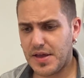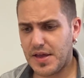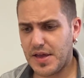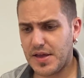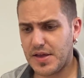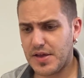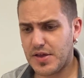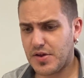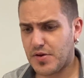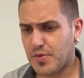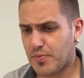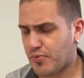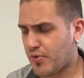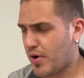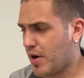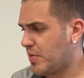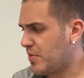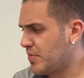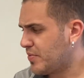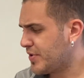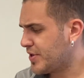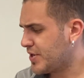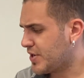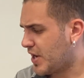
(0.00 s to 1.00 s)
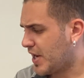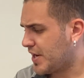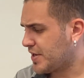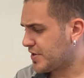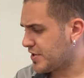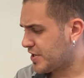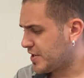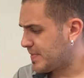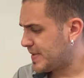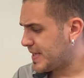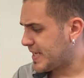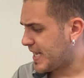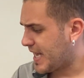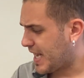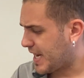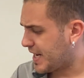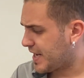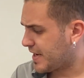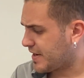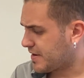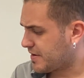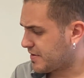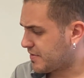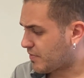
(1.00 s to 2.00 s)
you're probably not going to be
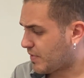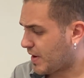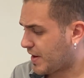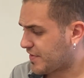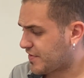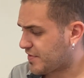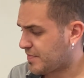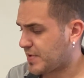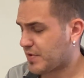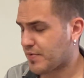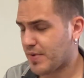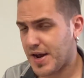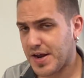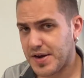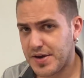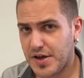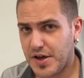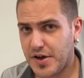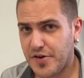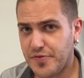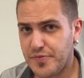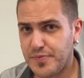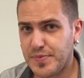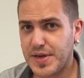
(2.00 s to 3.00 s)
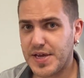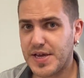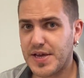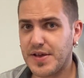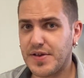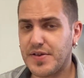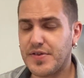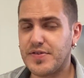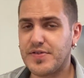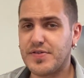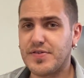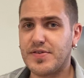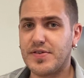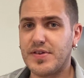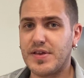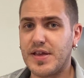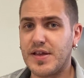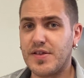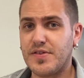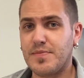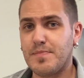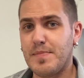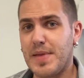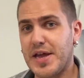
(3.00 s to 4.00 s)
getting Ransom and Randolph because
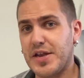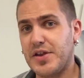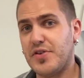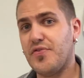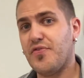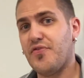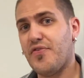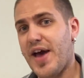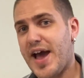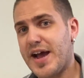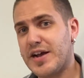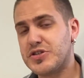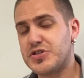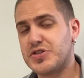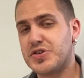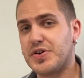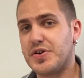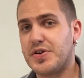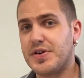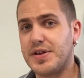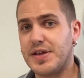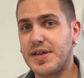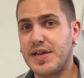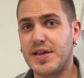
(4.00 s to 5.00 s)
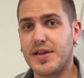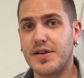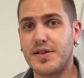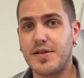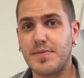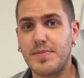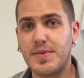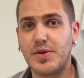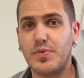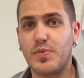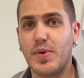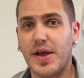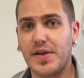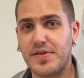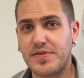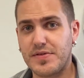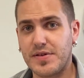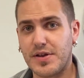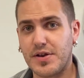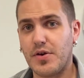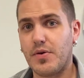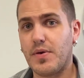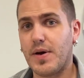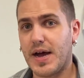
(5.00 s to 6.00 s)
it's manufactured in the Midwest,
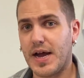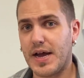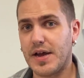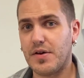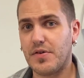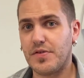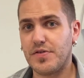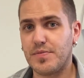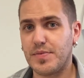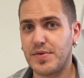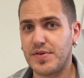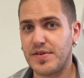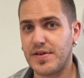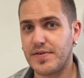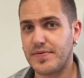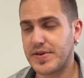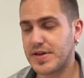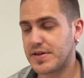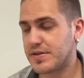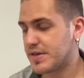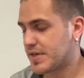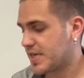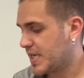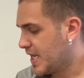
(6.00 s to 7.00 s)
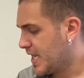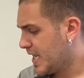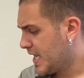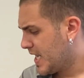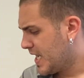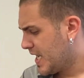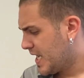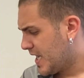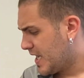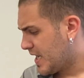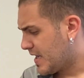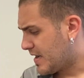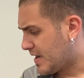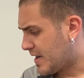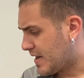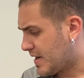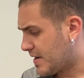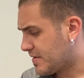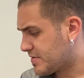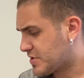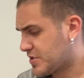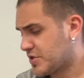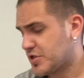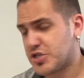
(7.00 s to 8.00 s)
in Ohio specifically.
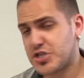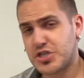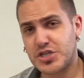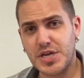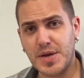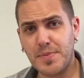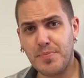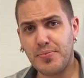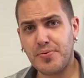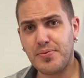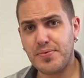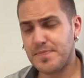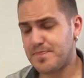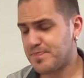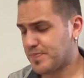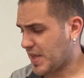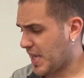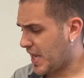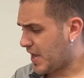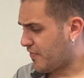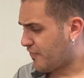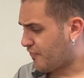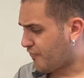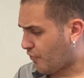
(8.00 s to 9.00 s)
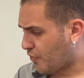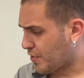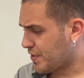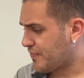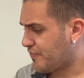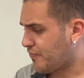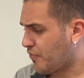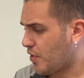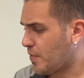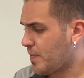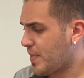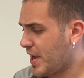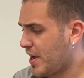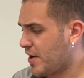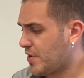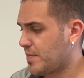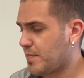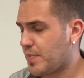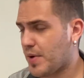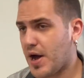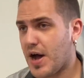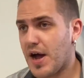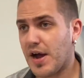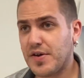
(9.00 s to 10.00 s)
To ship a 44-pound
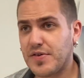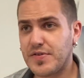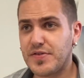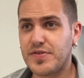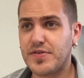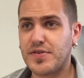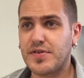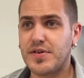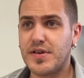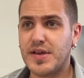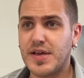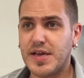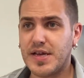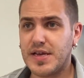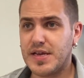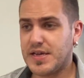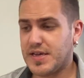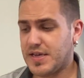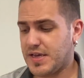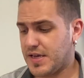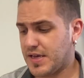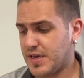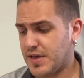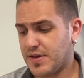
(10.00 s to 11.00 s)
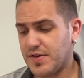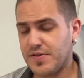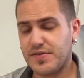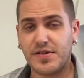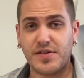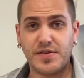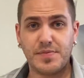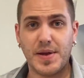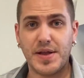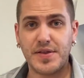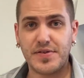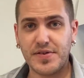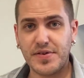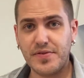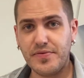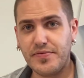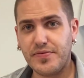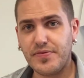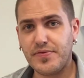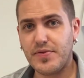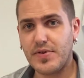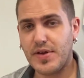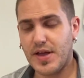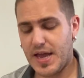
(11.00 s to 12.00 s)
box is
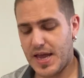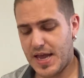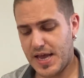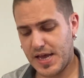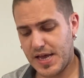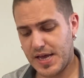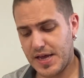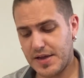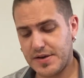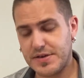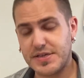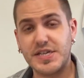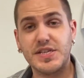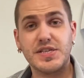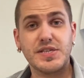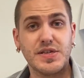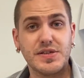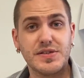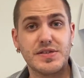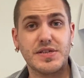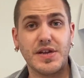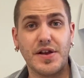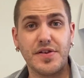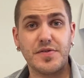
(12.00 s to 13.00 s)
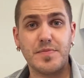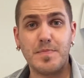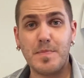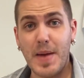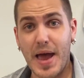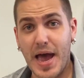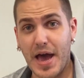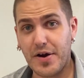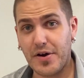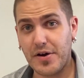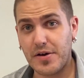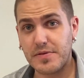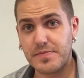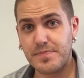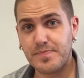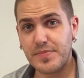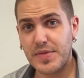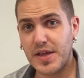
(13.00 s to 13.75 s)
expensive and distance does matter.